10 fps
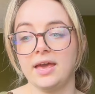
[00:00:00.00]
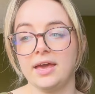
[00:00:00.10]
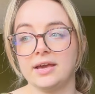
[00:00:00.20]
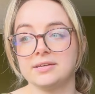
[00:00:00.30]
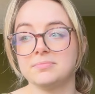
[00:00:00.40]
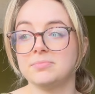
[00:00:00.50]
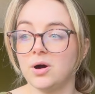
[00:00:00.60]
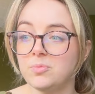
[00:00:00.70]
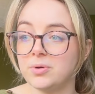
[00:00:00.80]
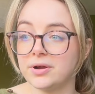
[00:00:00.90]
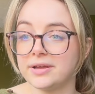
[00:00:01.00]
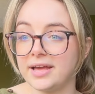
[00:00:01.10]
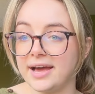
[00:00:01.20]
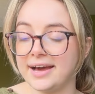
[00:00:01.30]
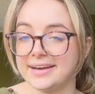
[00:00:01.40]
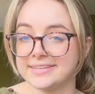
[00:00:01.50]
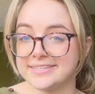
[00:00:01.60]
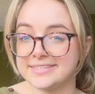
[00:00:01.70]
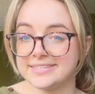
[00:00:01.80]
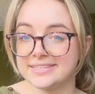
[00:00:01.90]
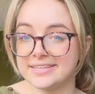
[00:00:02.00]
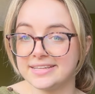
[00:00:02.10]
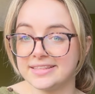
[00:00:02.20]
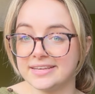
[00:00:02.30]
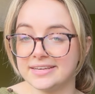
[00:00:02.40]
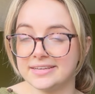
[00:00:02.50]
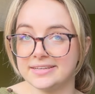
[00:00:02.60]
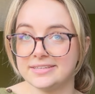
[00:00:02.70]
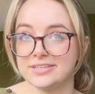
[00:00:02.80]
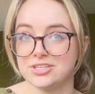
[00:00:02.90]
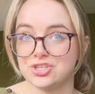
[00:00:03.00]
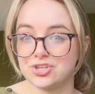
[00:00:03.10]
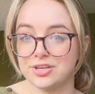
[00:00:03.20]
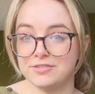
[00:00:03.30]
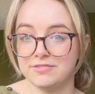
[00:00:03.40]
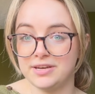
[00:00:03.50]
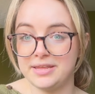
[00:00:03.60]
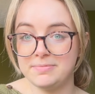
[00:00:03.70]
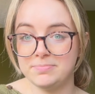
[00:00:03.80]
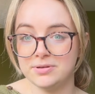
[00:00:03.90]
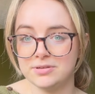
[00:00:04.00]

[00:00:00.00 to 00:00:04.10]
And Malberg has the Strickverlieb